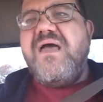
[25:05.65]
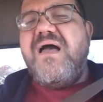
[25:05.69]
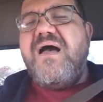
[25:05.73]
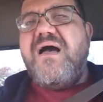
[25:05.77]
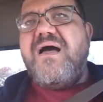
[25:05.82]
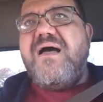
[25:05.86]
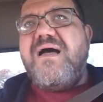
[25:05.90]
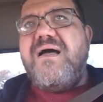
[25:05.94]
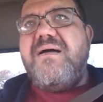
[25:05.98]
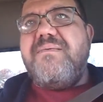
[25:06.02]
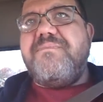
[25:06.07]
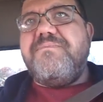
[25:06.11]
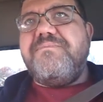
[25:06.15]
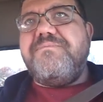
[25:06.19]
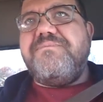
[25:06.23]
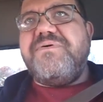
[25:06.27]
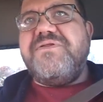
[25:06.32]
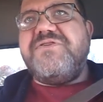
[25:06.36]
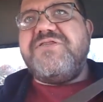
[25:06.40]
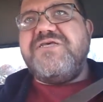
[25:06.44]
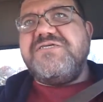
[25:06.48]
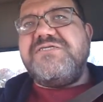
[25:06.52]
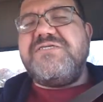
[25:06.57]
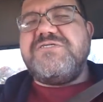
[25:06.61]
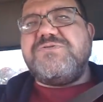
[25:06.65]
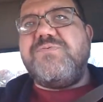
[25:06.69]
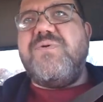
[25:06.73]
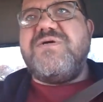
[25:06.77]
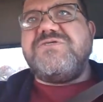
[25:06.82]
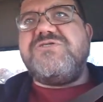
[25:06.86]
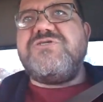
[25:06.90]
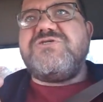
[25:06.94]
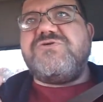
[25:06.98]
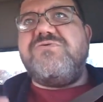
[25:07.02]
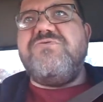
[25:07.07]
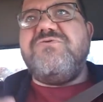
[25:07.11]
But this is
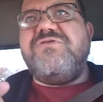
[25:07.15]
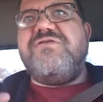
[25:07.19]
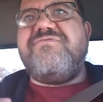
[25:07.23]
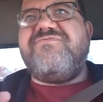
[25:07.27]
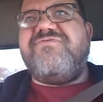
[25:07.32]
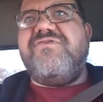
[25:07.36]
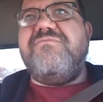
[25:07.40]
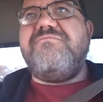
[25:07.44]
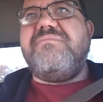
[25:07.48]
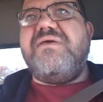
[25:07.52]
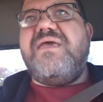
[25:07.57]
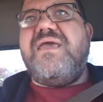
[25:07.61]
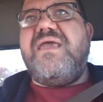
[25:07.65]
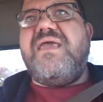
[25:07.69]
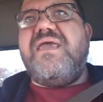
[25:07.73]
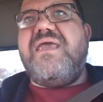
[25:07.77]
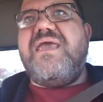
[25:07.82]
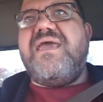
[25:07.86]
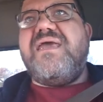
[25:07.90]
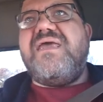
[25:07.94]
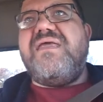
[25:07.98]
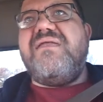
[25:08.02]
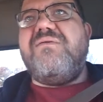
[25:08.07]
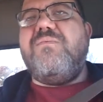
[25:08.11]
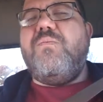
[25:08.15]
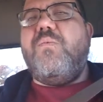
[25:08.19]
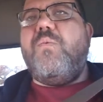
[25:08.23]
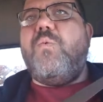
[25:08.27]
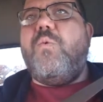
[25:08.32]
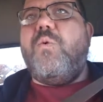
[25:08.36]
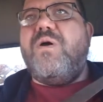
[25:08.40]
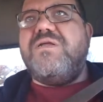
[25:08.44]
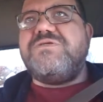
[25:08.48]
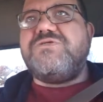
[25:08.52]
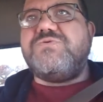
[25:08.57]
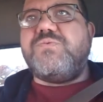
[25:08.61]
what's truth for me and
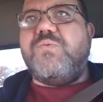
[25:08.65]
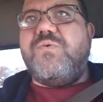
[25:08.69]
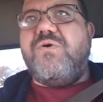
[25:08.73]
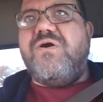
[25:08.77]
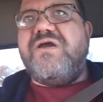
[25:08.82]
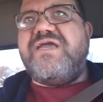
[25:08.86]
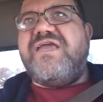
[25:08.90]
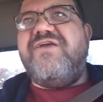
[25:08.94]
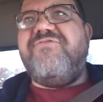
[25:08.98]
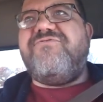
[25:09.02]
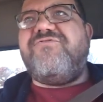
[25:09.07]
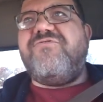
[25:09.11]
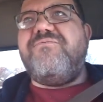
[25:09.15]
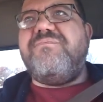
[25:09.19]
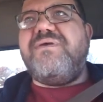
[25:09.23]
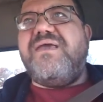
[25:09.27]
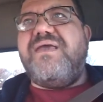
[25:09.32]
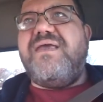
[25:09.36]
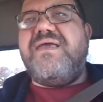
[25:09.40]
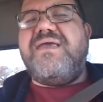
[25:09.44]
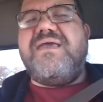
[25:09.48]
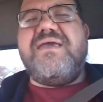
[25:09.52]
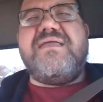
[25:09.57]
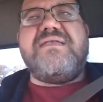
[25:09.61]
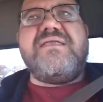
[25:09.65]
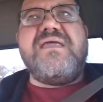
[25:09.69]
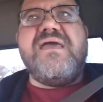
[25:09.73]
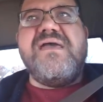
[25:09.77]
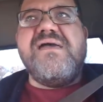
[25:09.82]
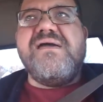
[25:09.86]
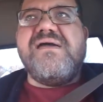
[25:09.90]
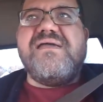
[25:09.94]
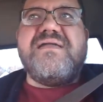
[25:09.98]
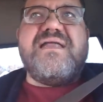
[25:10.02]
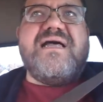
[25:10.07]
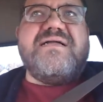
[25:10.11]
what's working for me. And
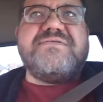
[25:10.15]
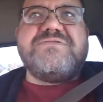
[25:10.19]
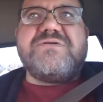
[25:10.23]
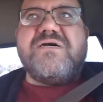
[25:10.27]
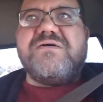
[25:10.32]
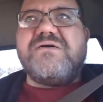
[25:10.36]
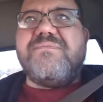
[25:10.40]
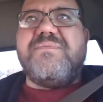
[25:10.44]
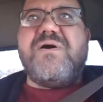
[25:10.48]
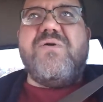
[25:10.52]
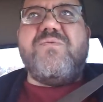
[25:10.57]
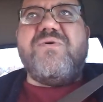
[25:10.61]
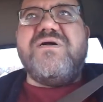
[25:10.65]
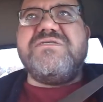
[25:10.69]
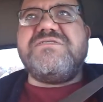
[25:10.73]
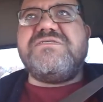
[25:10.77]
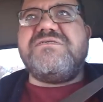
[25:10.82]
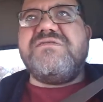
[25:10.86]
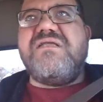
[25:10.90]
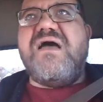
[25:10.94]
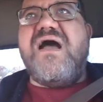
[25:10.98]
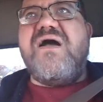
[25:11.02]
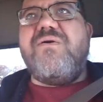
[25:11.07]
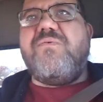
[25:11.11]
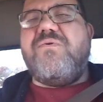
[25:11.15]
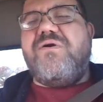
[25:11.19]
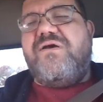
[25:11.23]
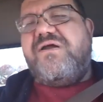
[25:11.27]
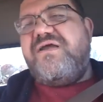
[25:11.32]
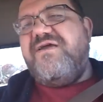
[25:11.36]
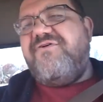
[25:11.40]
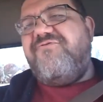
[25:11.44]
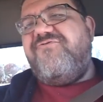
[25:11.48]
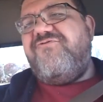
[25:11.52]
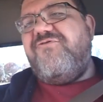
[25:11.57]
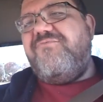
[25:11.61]
I'll talk about what's not
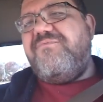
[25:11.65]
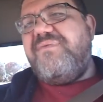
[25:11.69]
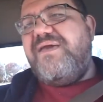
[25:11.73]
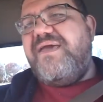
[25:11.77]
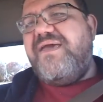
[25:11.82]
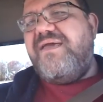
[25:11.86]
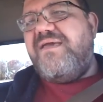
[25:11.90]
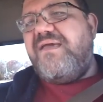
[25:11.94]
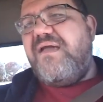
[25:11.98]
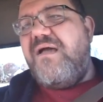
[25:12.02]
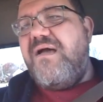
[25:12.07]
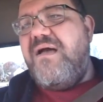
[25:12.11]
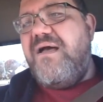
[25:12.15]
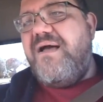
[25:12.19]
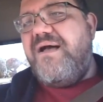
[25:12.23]
working for me.